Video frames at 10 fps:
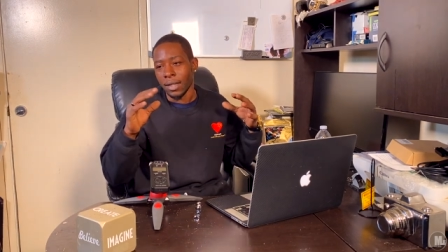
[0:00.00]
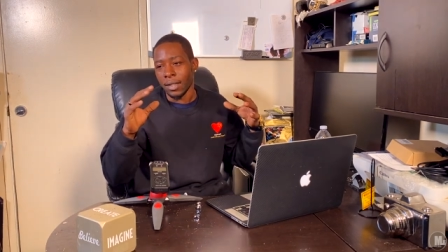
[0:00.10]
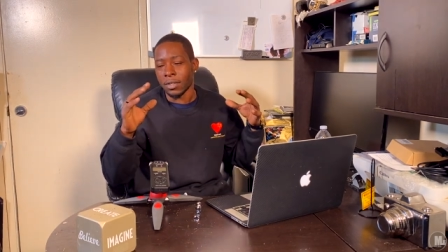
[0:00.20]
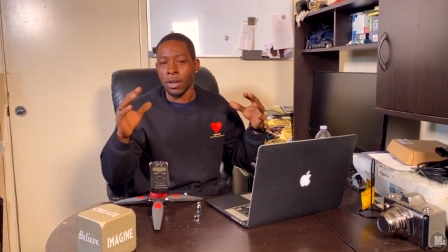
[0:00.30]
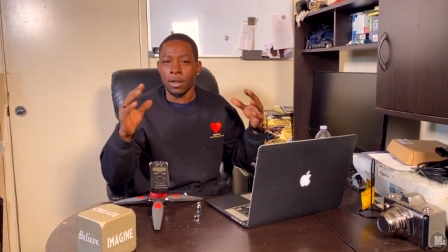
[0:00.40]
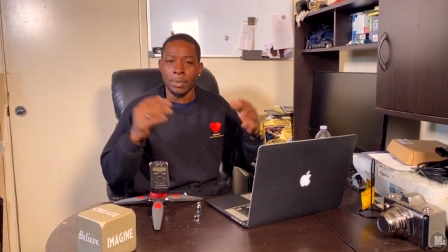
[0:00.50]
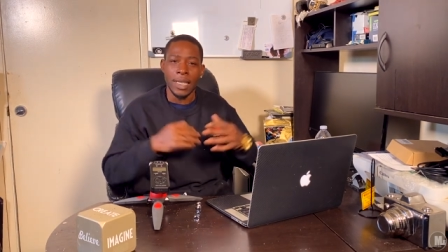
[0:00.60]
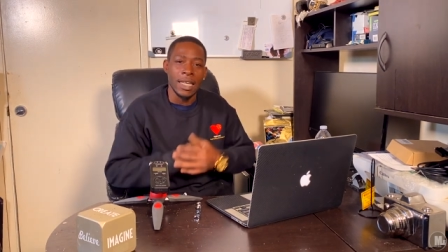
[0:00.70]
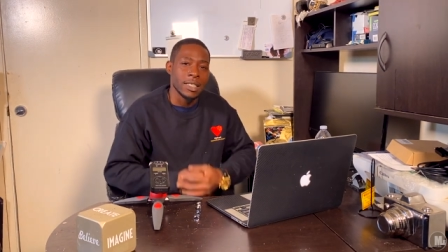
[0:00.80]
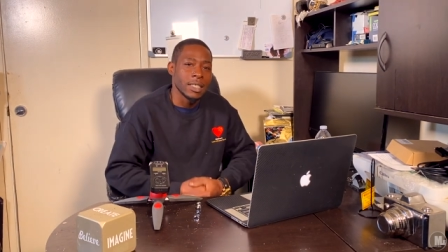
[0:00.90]
the
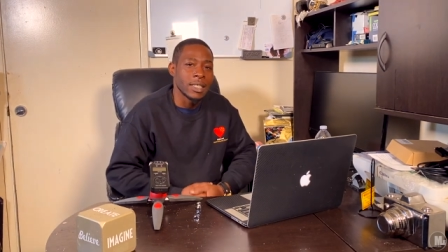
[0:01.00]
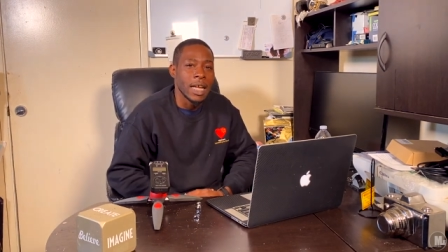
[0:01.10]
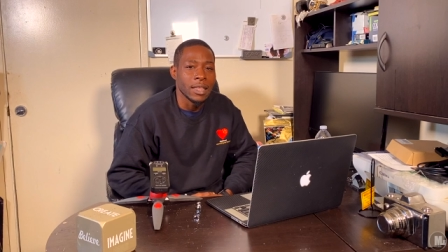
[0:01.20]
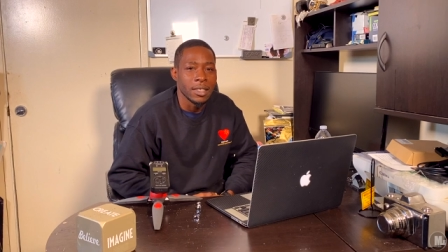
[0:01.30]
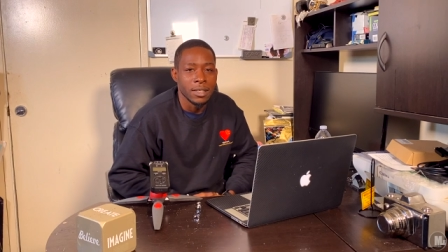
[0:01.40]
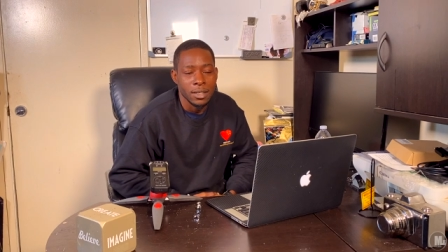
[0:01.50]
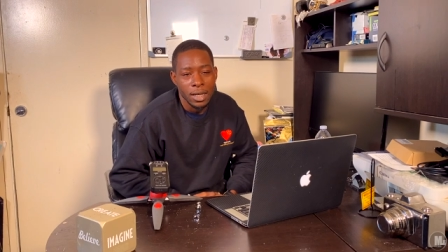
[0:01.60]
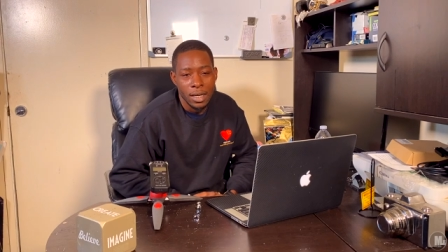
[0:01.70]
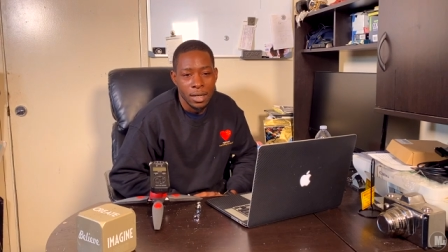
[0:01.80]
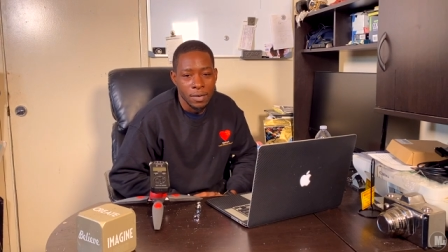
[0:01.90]
circumstances that this,
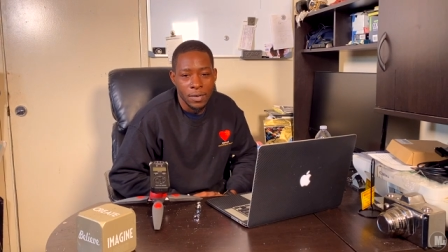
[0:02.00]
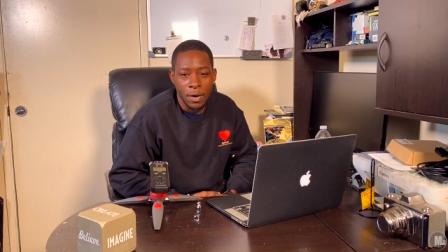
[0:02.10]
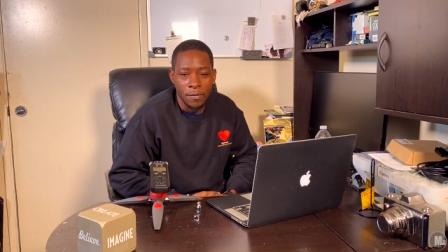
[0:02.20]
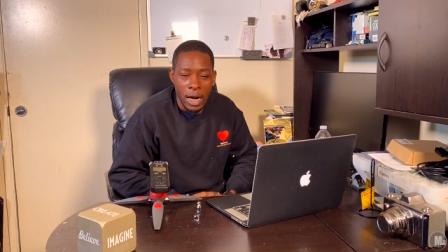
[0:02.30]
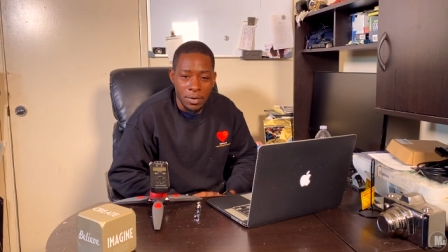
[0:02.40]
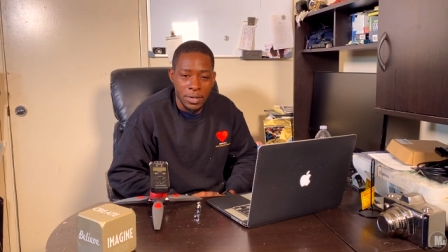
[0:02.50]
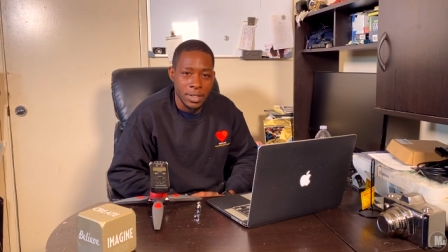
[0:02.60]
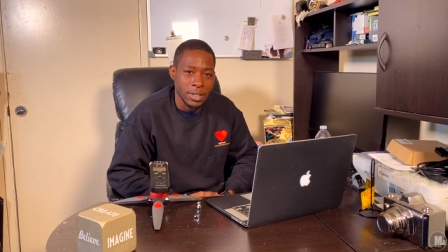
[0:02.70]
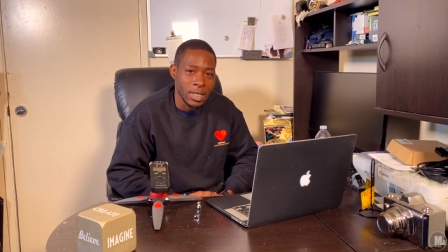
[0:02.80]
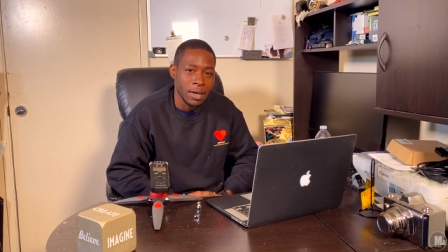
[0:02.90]
uh, you know, virus
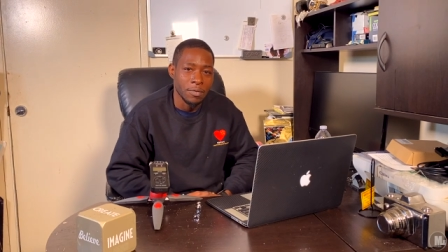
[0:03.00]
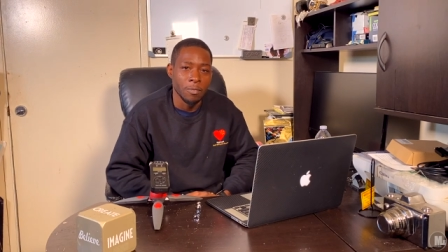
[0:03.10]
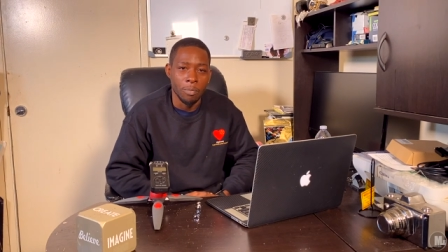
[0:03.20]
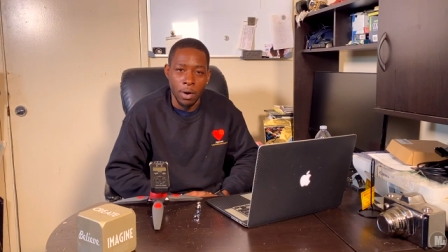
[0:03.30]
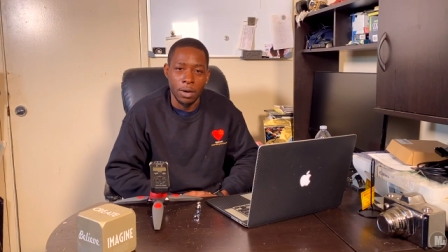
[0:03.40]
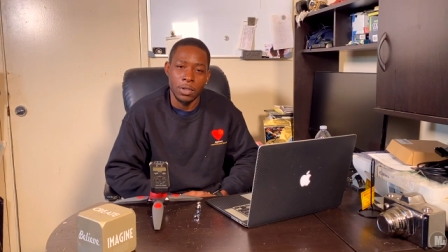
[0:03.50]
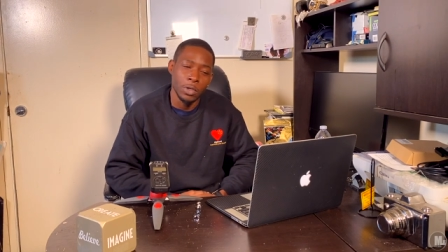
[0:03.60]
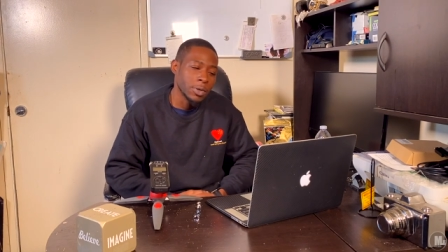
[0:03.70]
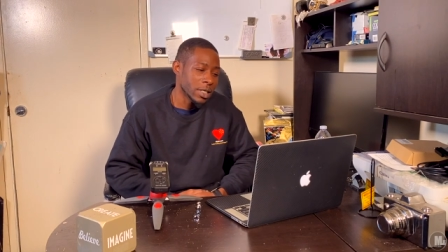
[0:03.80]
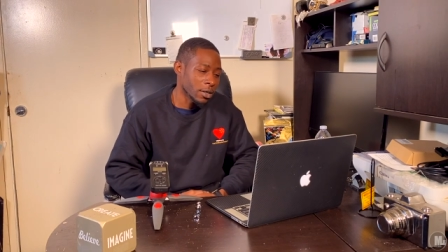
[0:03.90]
and stuff brought
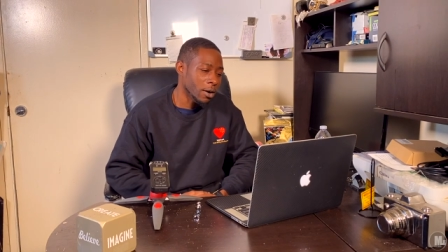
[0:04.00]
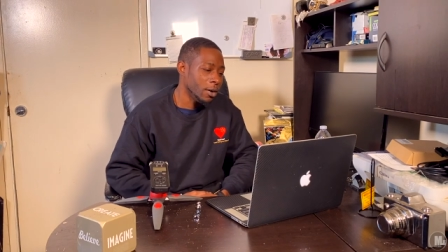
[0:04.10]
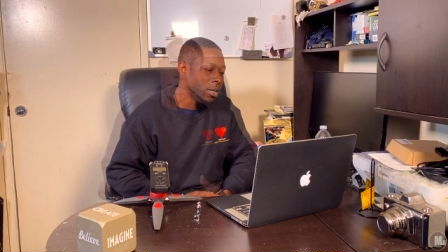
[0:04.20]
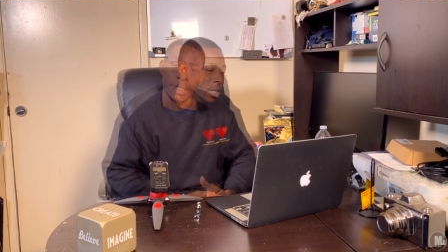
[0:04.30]
to us all.